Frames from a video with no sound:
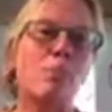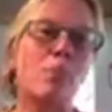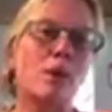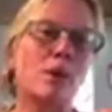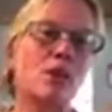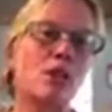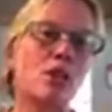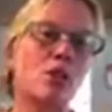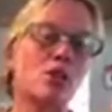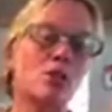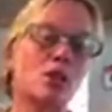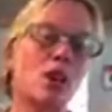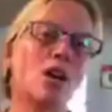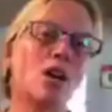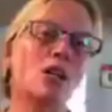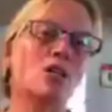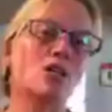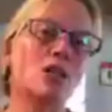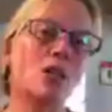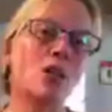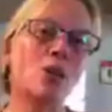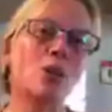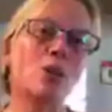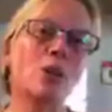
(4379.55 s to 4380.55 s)
But there's
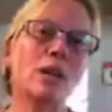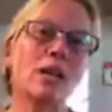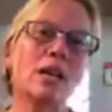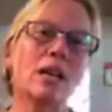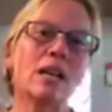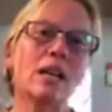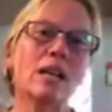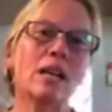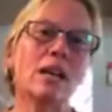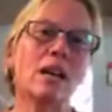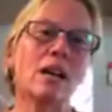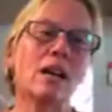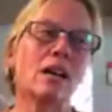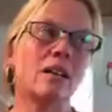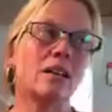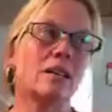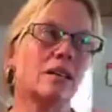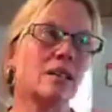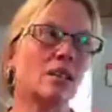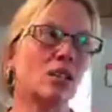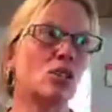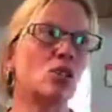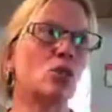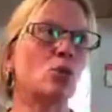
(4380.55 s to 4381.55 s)
also
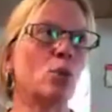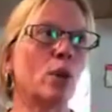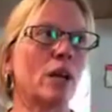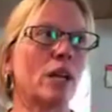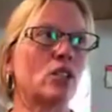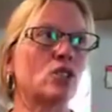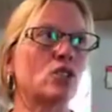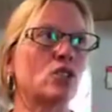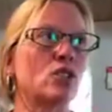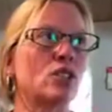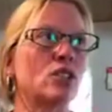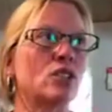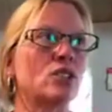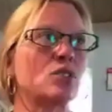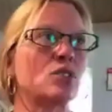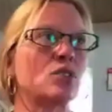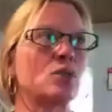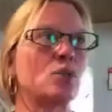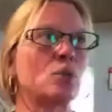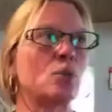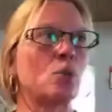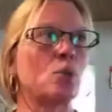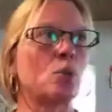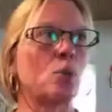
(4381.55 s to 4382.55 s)

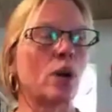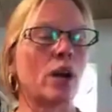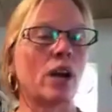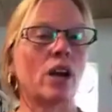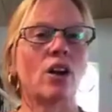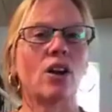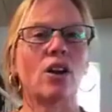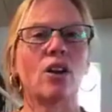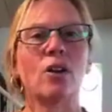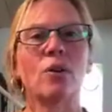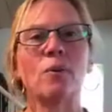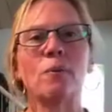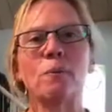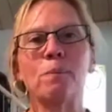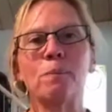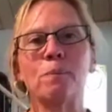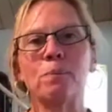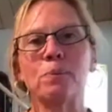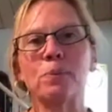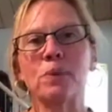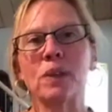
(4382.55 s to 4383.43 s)
situations where